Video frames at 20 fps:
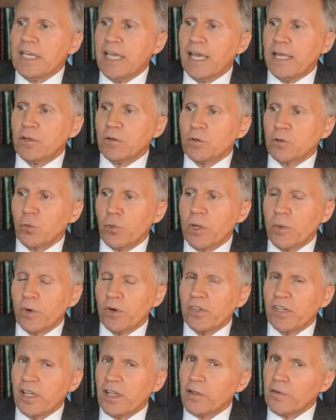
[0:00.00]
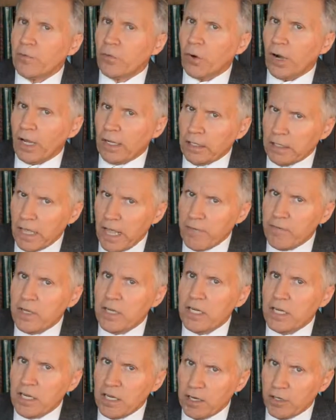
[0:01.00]
And we worked together for
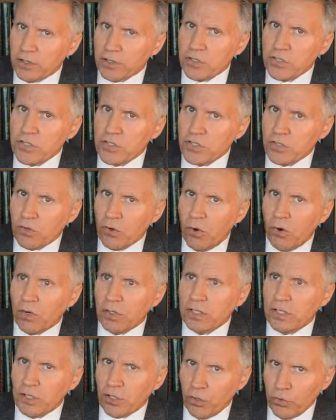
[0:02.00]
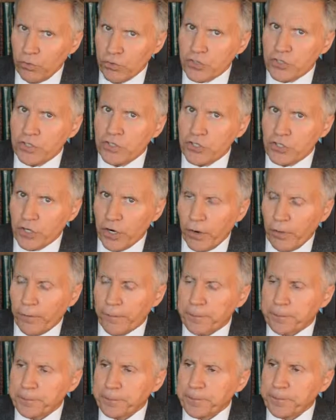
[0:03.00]
11 years on an illusion show.
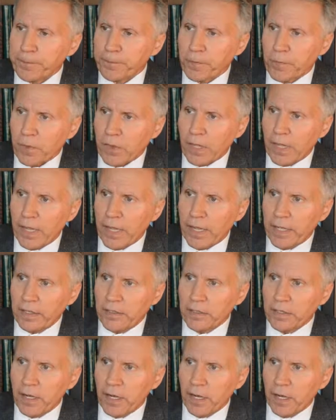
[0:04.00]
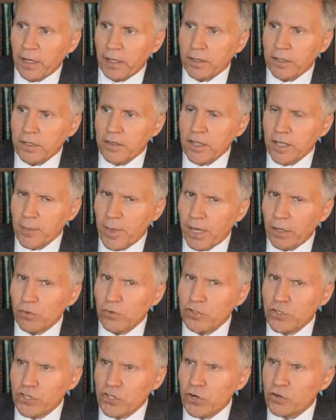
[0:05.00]
And the thing about
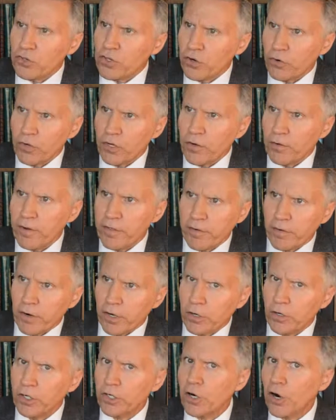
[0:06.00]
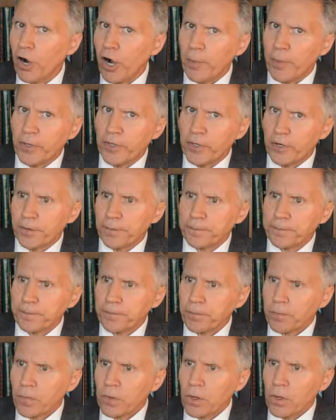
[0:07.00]
illusion shows, you're either a good carpenter
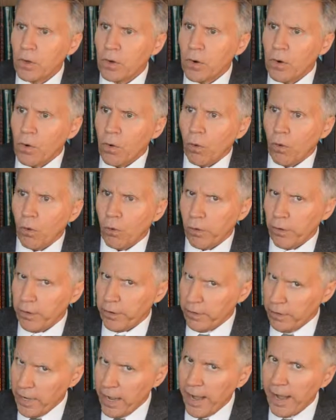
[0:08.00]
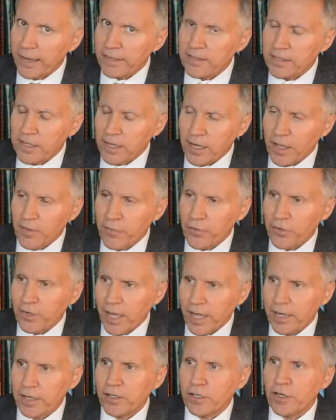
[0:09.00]
or you're not. And if you're
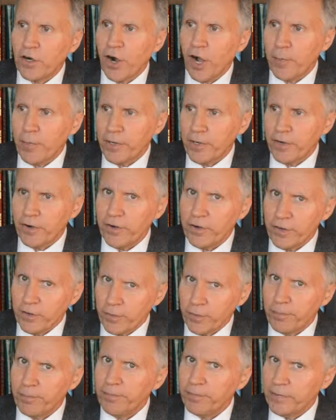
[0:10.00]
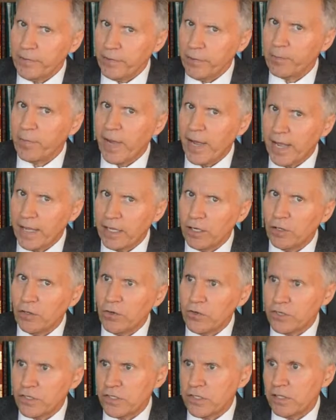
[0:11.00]
not a good carpenter, you're buying
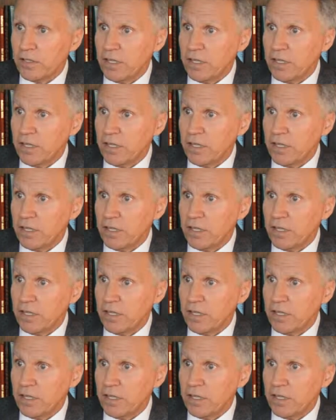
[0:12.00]
illusions.